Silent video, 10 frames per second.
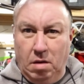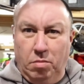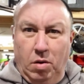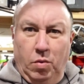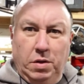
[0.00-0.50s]

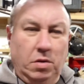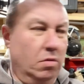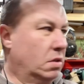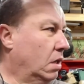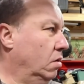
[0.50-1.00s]
But when you
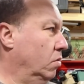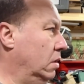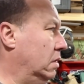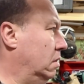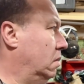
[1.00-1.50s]
start
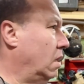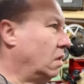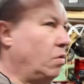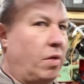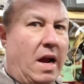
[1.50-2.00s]
doing like
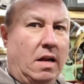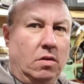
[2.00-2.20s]
the rack,